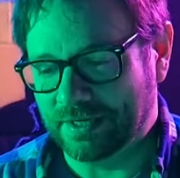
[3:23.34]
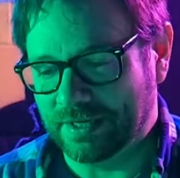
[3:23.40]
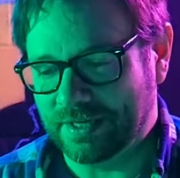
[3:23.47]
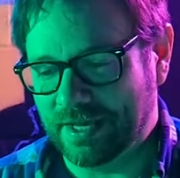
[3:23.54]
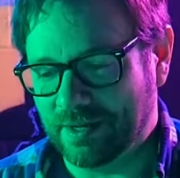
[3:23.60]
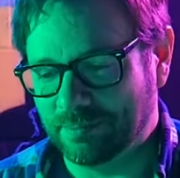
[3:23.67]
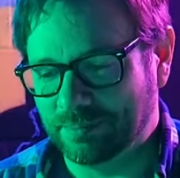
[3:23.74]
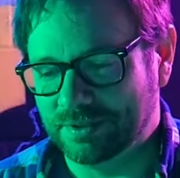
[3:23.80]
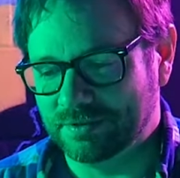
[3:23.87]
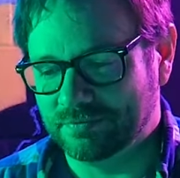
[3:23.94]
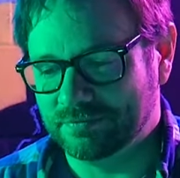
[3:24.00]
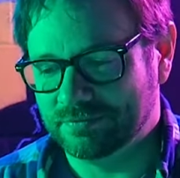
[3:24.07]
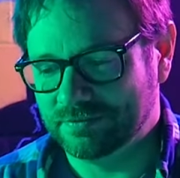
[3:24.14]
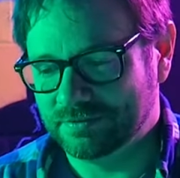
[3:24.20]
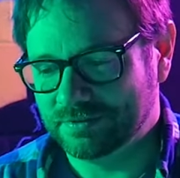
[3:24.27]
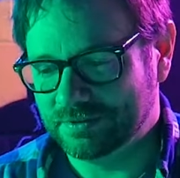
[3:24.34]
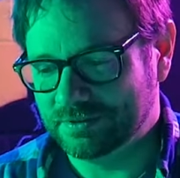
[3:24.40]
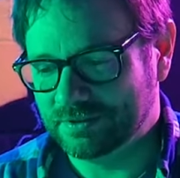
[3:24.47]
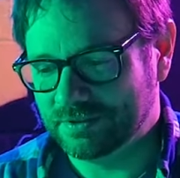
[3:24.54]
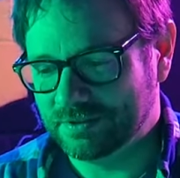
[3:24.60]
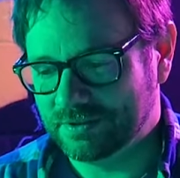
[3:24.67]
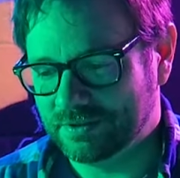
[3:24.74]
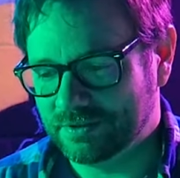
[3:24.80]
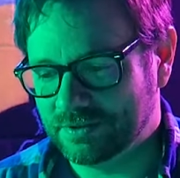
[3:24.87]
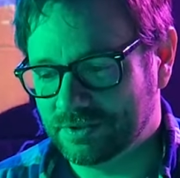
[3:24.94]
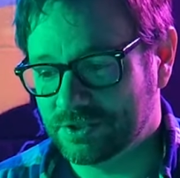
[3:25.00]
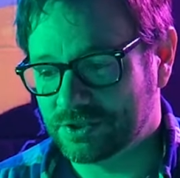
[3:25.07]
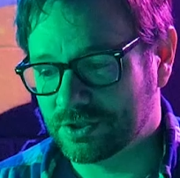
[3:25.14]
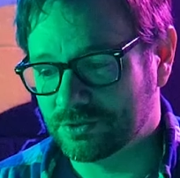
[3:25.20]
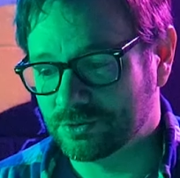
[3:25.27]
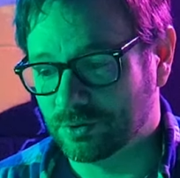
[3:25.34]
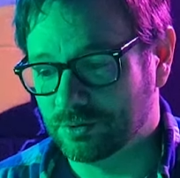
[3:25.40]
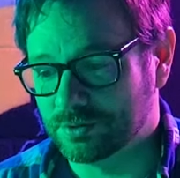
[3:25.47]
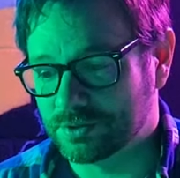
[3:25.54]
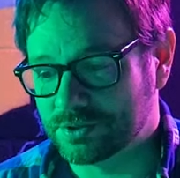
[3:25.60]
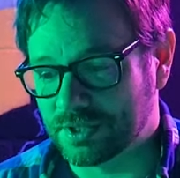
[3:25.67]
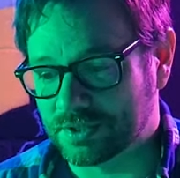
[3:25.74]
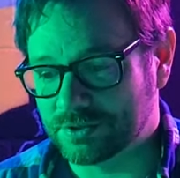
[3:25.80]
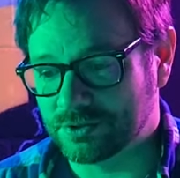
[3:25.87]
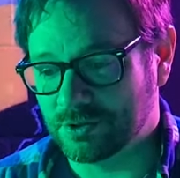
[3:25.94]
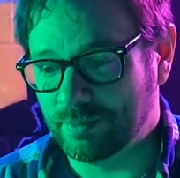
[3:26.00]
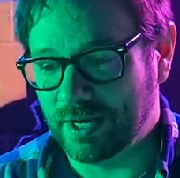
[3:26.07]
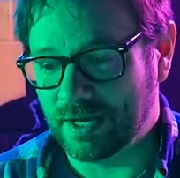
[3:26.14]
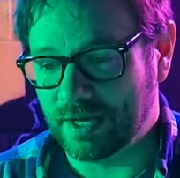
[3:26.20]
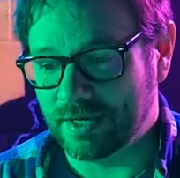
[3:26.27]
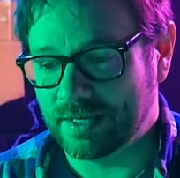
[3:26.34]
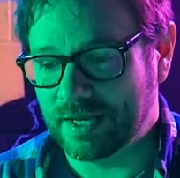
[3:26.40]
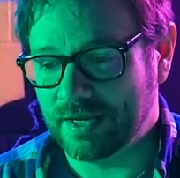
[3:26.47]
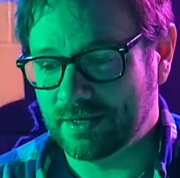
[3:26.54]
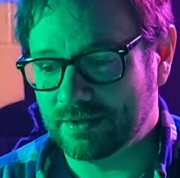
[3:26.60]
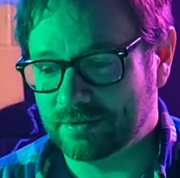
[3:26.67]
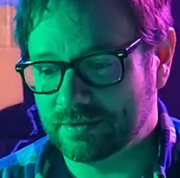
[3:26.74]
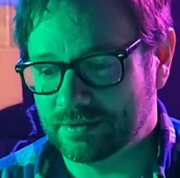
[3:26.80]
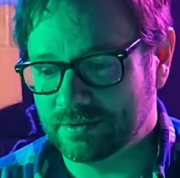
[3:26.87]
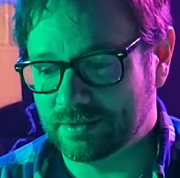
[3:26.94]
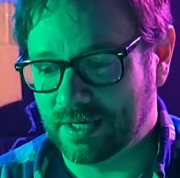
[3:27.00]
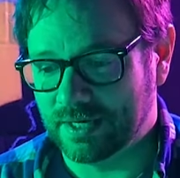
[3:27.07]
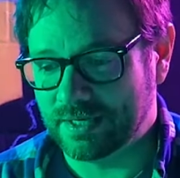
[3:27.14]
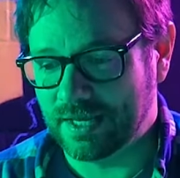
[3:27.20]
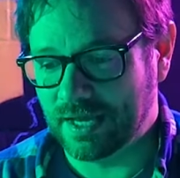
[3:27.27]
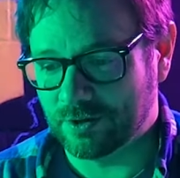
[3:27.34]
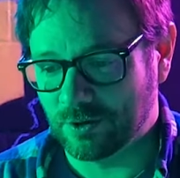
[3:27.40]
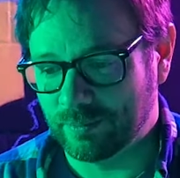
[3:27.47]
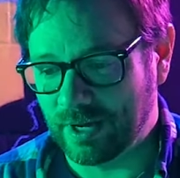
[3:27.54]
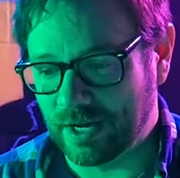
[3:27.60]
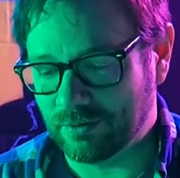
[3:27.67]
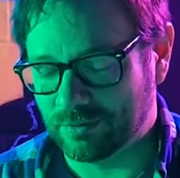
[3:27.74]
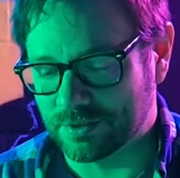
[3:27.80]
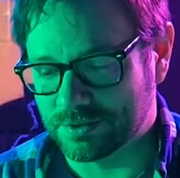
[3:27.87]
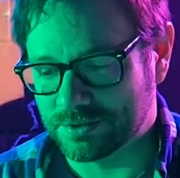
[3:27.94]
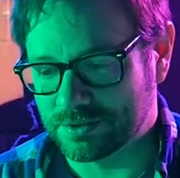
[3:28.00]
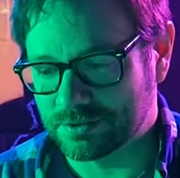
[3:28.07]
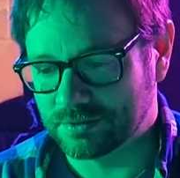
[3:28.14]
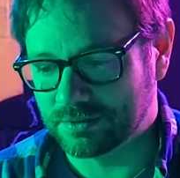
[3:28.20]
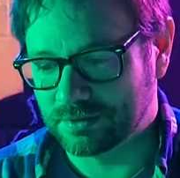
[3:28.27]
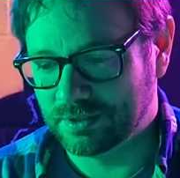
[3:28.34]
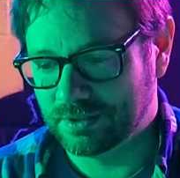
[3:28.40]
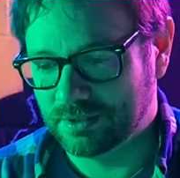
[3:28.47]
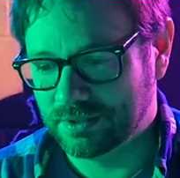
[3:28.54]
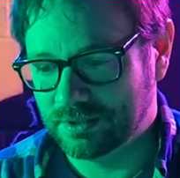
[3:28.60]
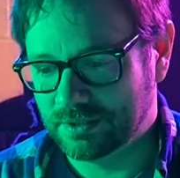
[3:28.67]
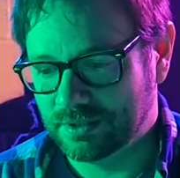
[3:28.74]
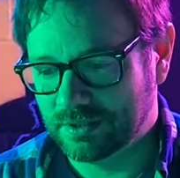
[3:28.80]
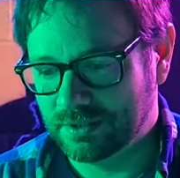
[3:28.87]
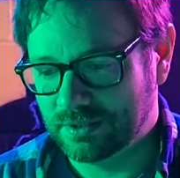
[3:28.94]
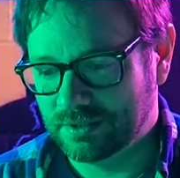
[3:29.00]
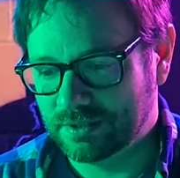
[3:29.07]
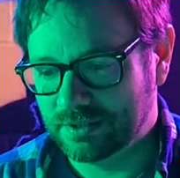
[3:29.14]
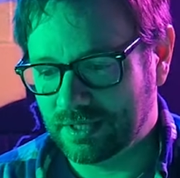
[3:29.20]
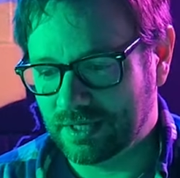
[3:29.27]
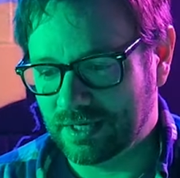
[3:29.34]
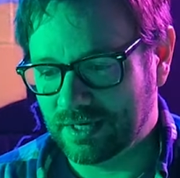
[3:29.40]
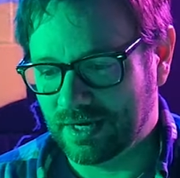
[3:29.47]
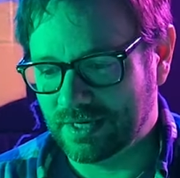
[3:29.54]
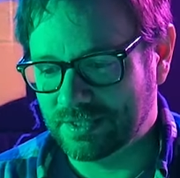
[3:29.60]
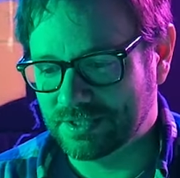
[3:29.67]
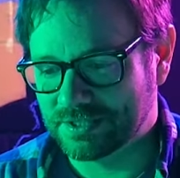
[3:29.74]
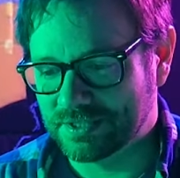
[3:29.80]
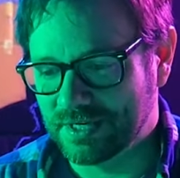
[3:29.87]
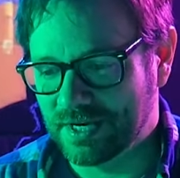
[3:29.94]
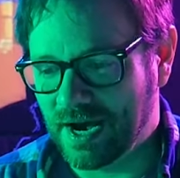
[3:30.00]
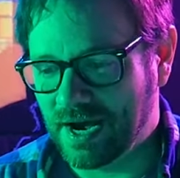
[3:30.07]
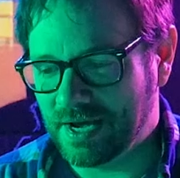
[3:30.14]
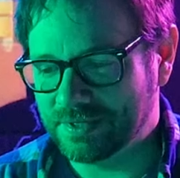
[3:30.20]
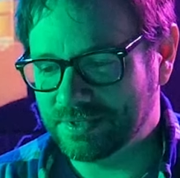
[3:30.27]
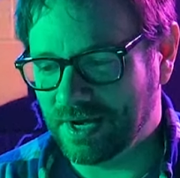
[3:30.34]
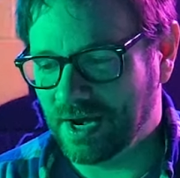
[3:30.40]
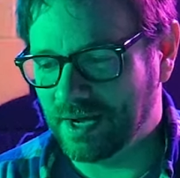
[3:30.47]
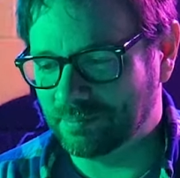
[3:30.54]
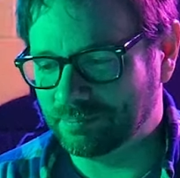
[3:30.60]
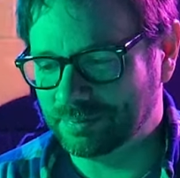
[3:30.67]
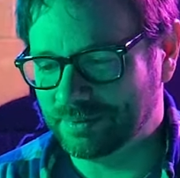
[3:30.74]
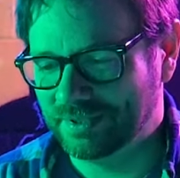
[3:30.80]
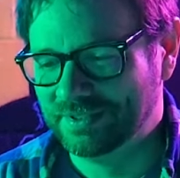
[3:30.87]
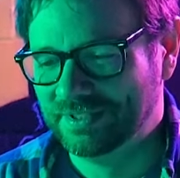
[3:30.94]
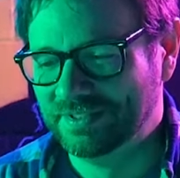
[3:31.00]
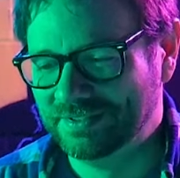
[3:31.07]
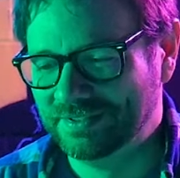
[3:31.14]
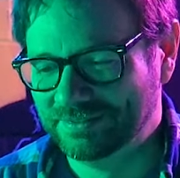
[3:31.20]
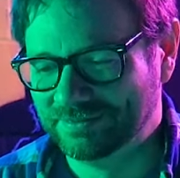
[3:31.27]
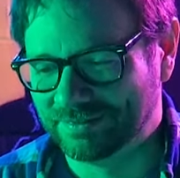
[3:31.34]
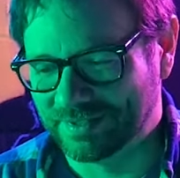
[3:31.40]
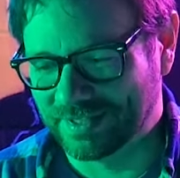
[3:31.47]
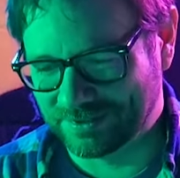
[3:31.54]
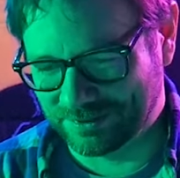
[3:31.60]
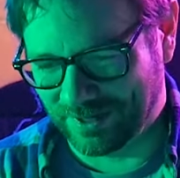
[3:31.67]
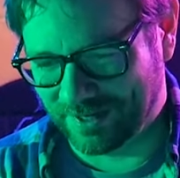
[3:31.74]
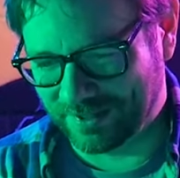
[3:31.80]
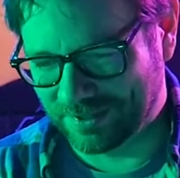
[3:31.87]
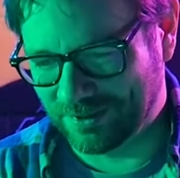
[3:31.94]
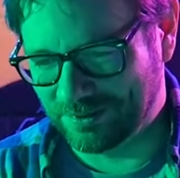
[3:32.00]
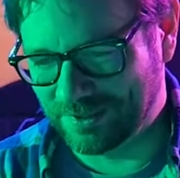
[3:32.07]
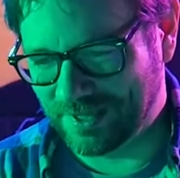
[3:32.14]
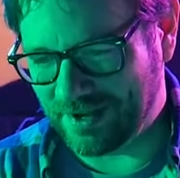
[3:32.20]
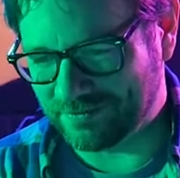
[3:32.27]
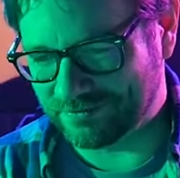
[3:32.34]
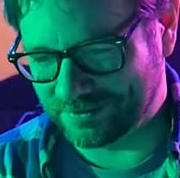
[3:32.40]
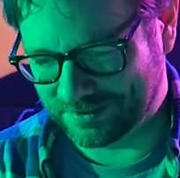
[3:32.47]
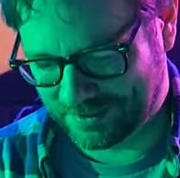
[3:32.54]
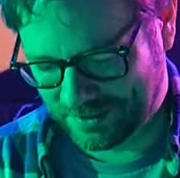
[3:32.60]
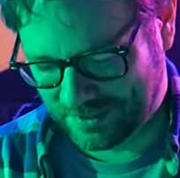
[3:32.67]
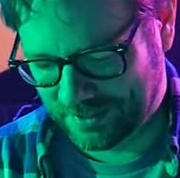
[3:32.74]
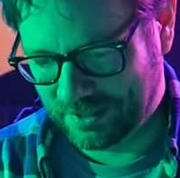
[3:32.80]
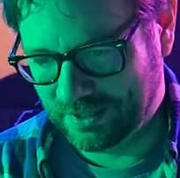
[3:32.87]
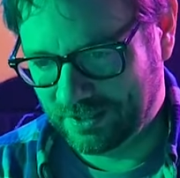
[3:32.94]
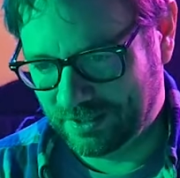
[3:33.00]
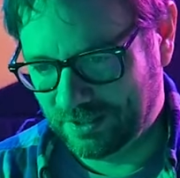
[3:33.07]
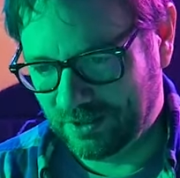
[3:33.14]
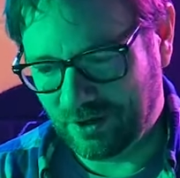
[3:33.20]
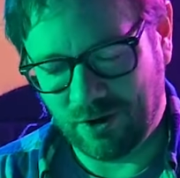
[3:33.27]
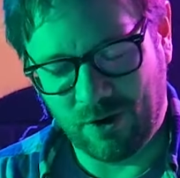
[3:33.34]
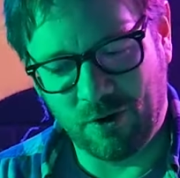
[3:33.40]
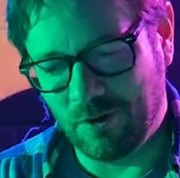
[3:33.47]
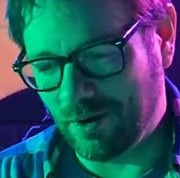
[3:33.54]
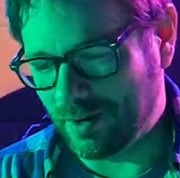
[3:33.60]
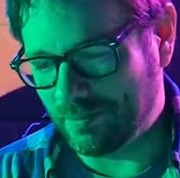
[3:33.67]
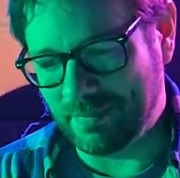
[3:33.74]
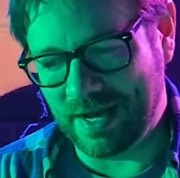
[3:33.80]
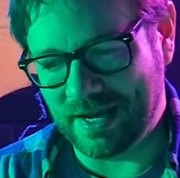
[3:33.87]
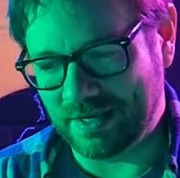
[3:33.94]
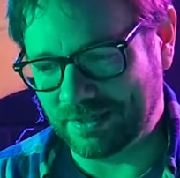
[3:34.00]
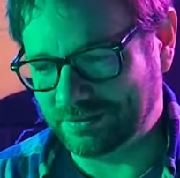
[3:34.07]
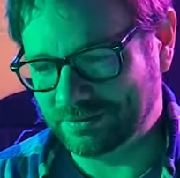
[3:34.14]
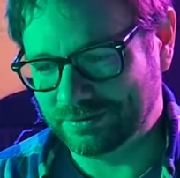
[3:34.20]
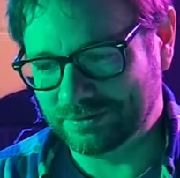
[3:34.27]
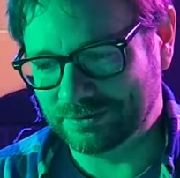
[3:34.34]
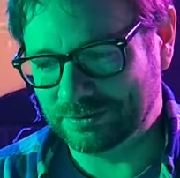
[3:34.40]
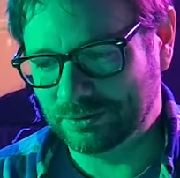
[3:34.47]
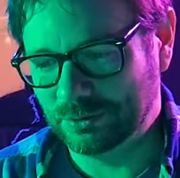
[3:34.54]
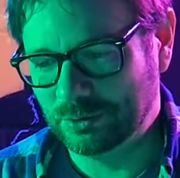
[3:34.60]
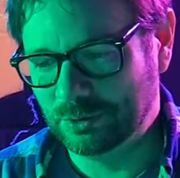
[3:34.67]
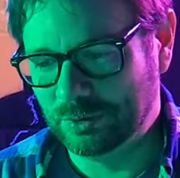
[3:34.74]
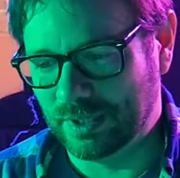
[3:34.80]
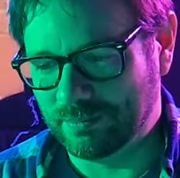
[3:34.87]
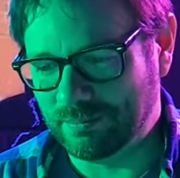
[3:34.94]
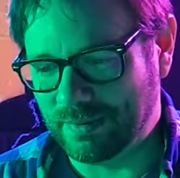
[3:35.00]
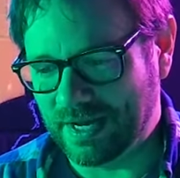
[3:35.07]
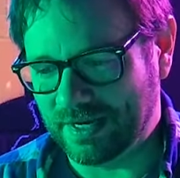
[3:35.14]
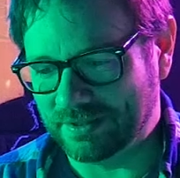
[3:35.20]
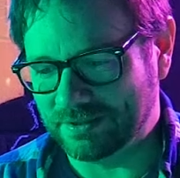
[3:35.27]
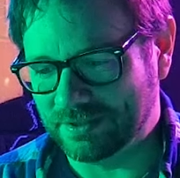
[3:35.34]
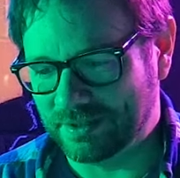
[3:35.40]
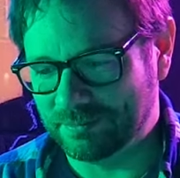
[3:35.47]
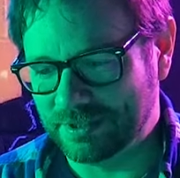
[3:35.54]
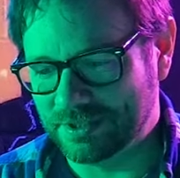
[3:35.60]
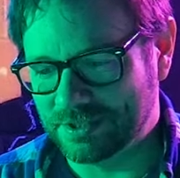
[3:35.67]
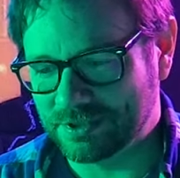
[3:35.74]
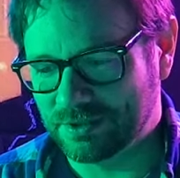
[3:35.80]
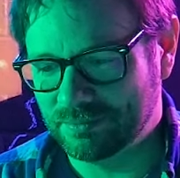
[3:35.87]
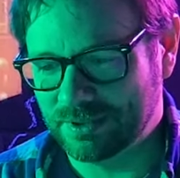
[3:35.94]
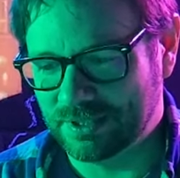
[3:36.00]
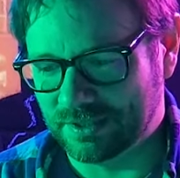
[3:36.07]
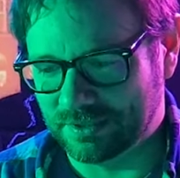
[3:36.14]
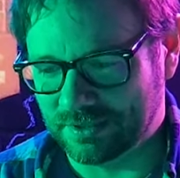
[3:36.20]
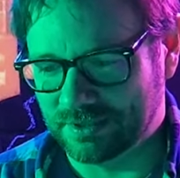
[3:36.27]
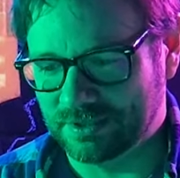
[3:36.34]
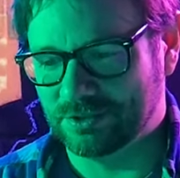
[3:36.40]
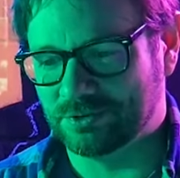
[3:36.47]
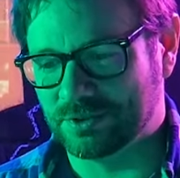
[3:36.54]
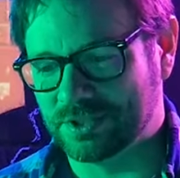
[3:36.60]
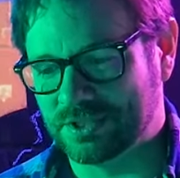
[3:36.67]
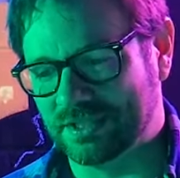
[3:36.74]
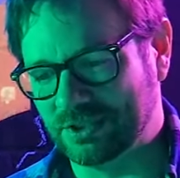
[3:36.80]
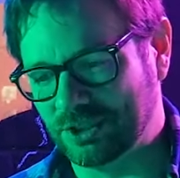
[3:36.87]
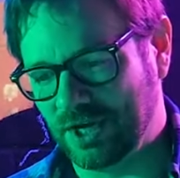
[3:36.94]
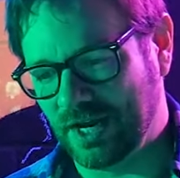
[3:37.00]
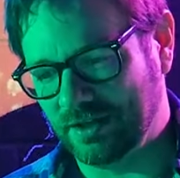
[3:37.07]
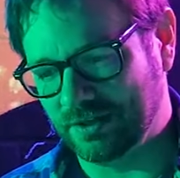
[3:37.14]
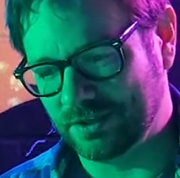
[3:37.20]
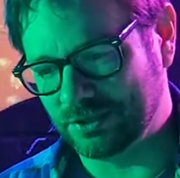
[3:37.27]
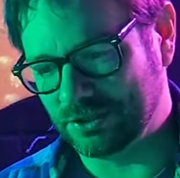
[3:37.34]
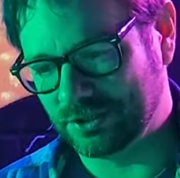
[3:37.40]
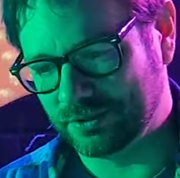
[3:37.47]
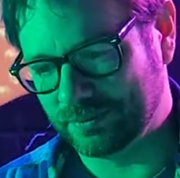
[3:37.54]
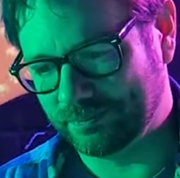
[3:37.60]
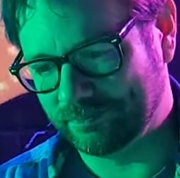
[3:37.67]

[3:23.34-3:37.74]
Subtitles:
can't believe this controller sucks so bad. I can't go backwards. I just nod up when I try to go left. Oh, I'm mad. Ooh, I'm mad. I mean, this could be an interesting challenge.